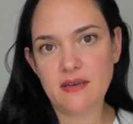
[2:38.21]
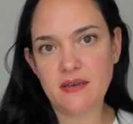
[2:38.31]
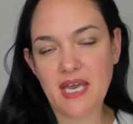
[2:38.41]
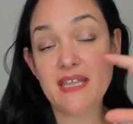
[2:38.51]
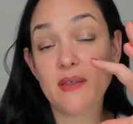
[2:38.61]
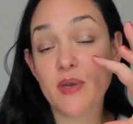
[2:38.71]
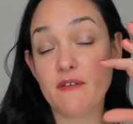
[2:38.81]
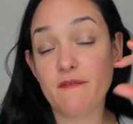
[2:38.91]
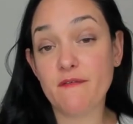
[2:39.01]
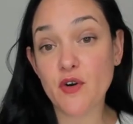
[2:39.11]
Okay, and then we can
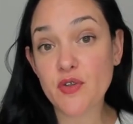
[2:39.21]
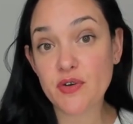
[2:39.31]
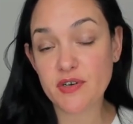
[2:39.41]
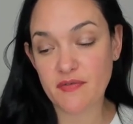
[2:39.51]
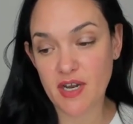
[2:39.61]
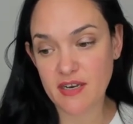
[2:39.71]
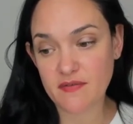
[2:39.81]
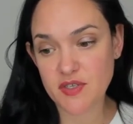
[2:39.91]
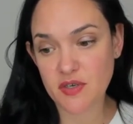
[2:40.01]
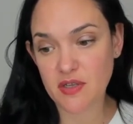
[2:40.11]
further divide
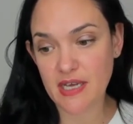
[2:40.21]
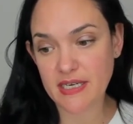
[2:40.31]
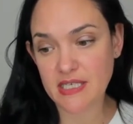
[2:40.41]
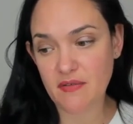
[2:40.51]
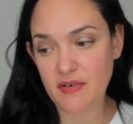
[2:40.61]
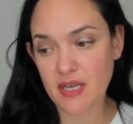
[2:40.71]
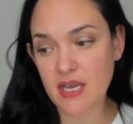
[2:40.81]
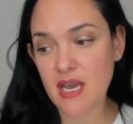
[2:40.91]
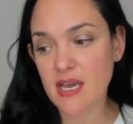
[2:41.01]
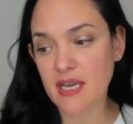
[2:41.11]
physical activity